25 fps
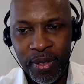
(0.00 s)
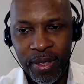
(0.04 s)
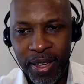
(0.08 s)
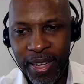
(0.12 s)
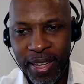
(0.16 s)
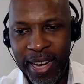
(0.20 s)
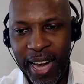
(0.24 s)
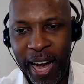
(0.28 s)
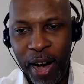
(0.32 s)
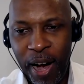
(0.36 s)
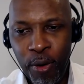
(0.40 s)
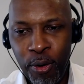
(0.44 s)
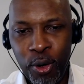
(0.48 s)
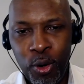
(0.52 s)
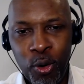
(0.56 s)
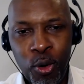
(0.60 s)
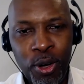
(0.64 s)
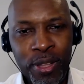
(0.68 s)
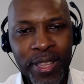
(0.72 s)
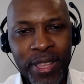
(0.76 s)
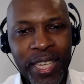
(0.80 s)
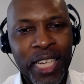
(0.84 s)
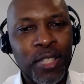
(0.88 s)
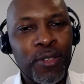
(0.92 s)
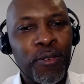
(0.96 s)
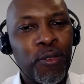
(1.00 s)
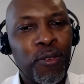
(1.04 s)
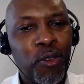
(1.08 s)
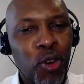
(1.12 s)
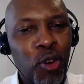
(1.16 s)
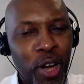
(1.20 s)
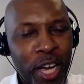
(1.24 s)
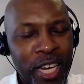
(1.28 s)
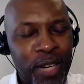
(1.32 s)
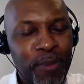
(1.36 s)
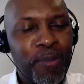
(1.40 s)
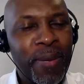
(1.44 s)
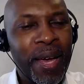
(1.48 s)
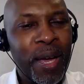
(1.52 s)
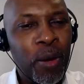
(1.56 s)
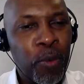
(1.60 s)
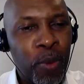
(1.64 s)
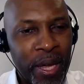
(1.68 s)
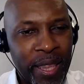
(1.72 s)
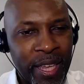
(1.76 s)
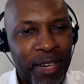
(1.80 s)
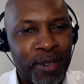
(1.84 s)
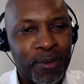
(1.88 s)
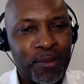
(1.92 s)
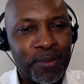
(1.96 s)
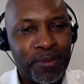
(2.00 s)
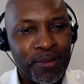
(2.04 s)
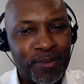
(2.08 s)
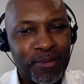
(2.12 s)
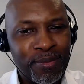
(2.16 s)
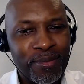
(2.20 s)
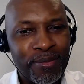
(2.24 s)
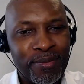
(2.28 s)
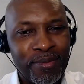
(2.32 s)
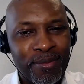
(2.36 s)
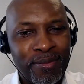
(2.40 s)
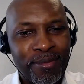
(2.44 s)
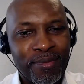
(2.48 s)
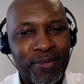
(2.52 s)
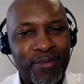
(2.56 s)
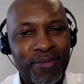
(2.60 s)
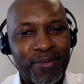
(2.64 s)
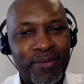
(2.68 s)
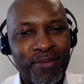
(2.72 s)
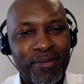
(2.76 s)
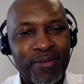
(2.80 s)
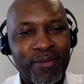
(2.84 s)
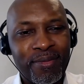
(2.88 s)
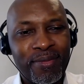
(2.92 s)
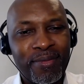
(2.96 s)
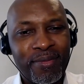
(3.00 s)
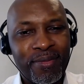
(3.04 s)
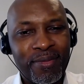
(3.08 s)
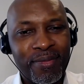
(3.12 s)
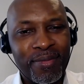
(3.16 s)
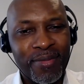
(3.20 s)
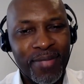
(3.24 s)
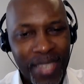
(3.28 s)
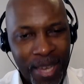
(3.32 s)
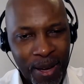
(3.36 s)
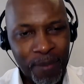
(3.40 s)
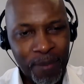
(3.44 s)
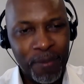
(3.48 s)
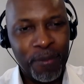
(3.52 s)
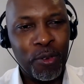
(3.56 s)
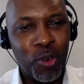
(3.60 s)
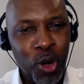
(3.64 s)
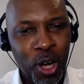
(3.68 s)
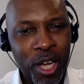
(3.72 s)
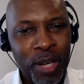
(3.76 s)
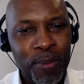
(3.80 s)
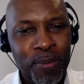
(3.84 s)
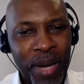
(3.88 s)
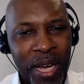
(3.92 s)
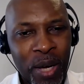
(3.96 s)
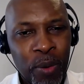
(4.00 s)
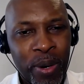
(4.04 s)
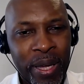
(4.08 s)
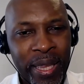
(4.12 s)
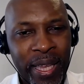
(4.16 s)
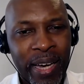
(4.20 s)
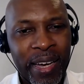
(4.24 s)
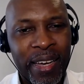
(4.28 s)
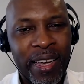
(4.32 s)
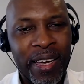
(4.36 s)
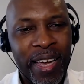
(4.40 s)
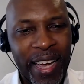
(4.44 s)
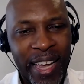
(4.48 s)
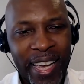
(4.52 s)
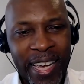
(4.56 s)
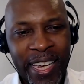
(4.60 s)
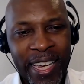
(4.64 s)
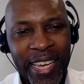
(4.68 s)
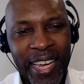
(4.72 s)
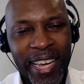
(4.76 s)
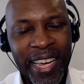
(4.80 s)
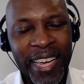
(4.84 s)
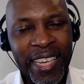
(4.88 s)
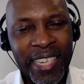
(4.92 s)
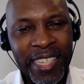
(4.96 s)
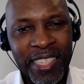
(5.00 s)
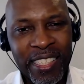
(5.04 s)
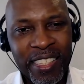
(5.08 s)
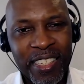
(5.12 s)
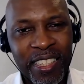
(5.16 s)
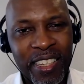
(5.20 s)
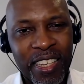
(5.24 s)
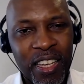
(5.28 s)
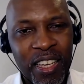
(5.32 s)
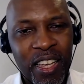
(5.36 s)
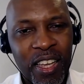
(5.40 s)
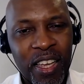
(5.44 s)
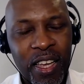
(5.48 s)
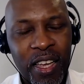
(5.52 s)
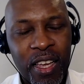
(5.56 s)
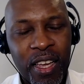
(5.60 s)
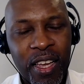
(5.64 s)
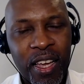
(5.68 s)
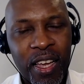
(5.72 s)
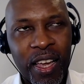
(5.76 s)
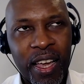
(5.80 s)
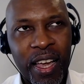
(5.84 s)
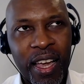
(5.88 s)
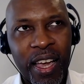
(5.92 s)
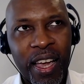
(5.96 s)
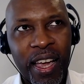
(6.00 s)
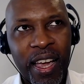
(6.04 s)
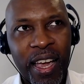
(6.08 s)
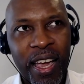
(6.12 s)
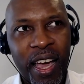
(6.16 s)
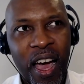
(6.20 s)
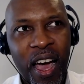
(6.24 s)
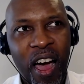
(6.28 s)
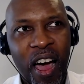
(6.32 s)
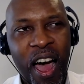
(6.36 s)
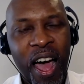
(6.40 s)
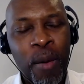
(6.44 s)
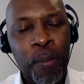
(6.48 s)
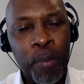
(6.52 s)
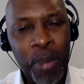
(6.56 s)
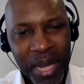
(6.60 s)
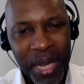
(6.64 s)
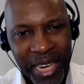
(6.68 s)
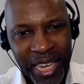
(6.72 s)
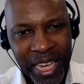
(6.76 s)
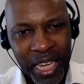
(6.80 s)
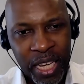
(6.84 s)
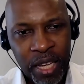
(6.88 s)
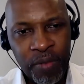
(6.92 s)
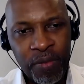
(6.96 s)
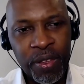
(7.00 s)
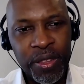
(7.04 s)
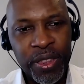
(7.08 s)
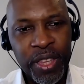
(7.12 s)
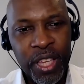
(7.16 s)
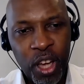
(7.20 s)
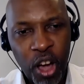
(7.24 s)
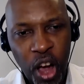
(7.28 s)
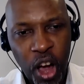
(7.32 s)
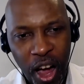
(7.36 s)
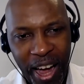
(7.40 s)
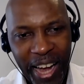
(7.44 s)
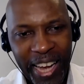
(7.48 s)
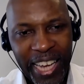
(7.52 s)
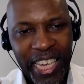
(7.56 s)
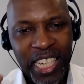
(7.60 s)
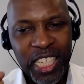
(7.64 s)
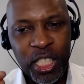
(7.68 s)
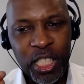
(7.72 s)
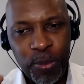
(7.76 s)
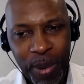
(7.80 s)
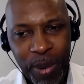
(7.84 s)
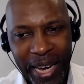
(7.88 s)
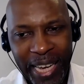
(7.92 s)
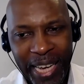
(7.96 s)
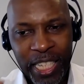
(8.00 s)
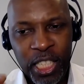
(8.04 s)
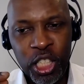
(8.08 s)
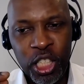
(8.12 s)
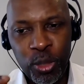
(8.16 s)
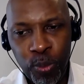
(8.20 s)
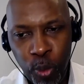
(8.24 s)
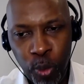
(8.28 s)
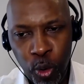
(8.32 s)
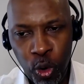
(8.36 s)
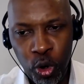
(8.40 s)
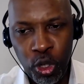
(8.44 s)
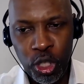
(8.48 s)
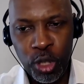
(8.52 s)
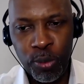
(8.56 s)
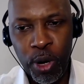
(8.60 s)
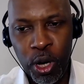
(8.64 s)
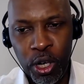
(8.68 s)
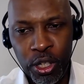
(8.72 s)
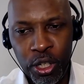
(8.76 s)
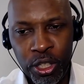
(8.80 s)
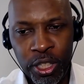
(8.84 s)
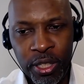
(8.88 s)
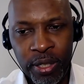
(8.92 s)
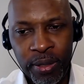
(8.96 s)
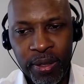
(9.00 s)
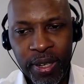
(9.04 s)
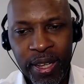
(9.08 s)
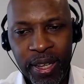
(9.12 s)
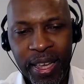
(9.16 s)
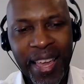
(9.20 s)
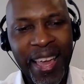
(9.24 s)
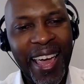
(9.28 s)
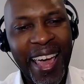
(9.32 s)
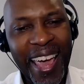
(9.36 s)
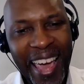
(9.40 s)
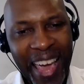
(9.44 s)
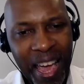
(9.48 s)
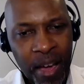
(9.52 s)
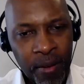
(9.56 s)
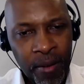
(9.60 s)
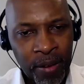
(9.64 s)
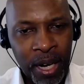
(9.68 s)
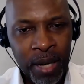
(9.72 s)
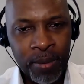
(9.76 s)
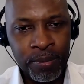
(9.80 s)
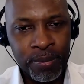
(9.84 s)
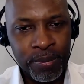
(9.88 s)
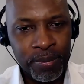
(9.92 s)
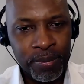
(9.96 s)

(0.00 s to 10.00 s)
Karen Horn, that's Floyd Mayweather. Yep, Floyd Mayweather. He is, I believe, the highest paid sports person ever.